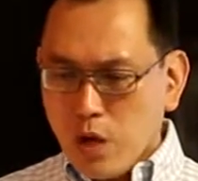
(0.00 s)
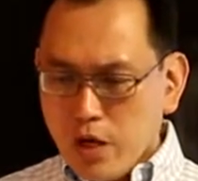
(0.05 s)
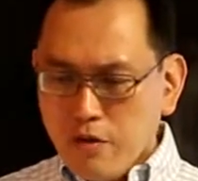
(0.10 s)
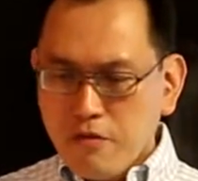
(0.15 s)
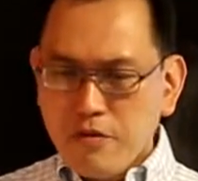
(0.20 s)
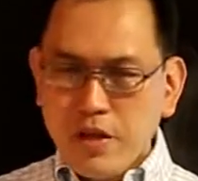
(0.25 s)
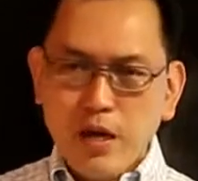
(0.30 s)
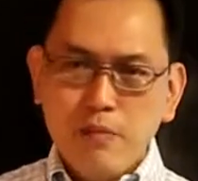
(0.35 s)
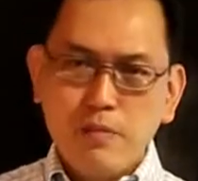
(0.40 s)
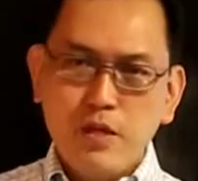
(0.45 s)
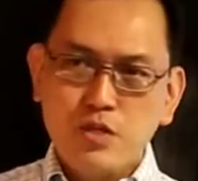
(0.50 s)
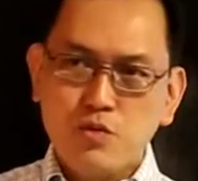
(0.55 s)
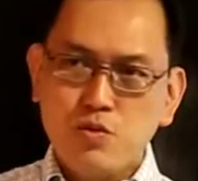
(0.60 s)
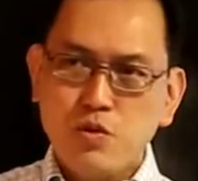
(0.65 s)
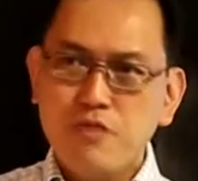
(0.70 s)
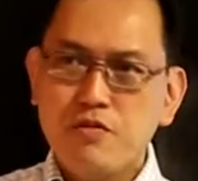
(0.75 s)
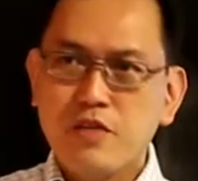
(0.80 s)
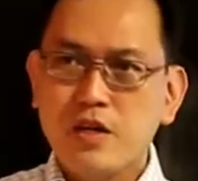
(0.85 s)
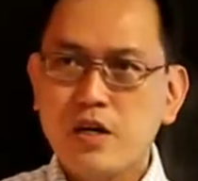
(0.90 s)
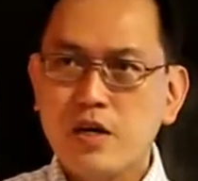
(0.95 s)
One of them
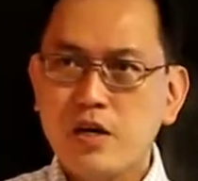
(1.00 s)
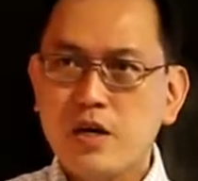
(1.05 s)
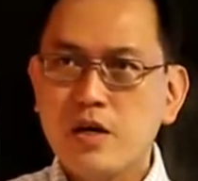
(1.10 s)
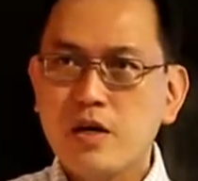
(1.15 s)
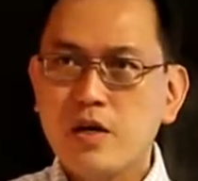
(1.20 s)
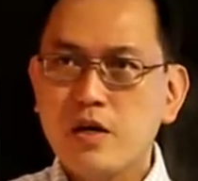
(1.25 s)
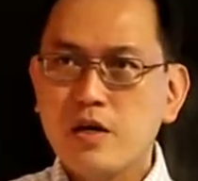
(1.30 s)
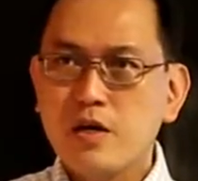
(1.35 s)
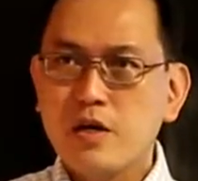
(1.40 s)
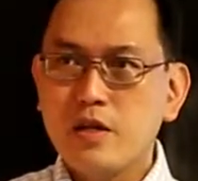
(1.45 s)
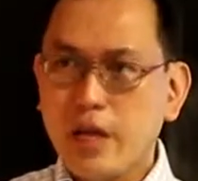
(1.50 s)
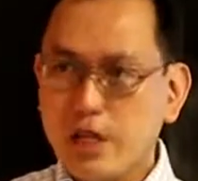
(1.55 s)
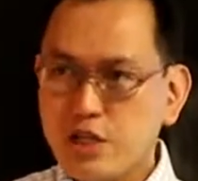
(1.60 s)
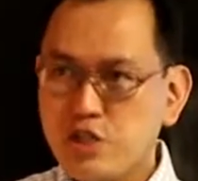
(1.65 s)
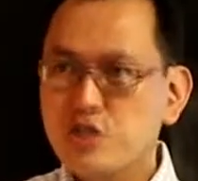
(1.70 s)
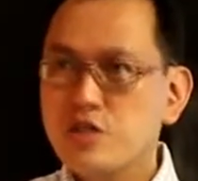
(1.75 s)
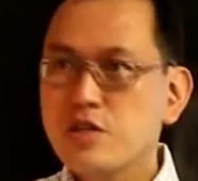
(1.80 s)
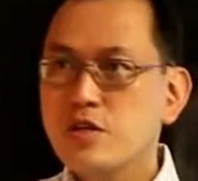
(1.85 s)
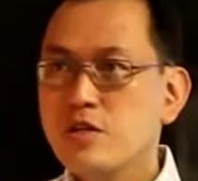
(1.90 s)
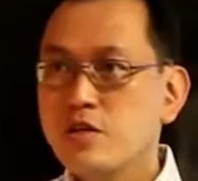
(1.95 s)
is with the
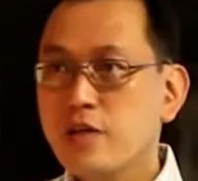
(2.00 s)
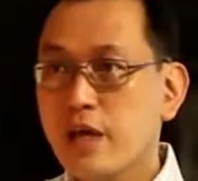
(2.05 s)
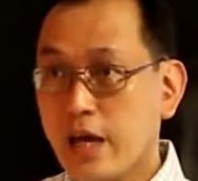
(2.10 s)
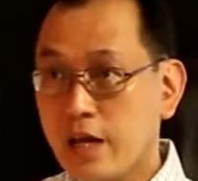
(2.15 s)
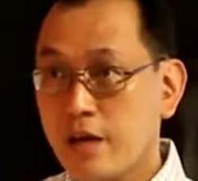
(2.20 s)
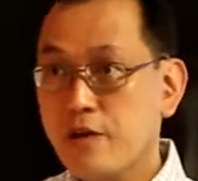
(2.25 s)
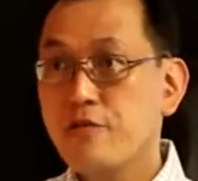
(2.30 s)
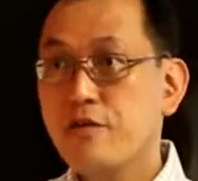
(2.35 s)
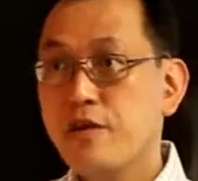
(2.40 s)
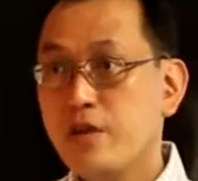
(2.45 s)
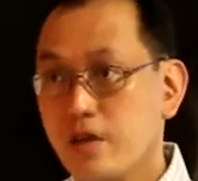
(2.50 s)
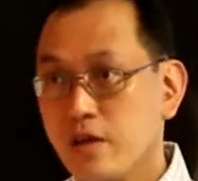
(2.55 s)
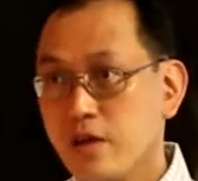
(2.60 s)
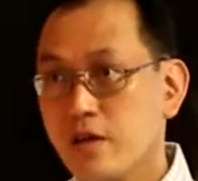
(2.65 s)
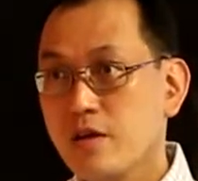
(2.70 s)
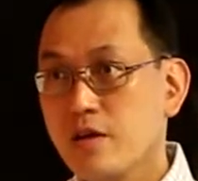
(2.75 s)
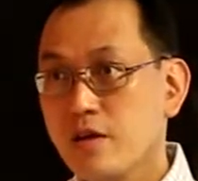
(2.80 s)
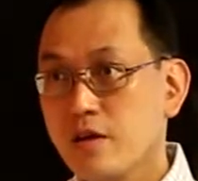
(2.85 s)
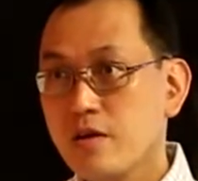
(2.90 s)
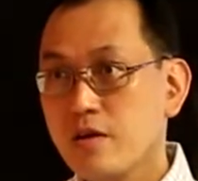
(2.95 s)
National Gallery,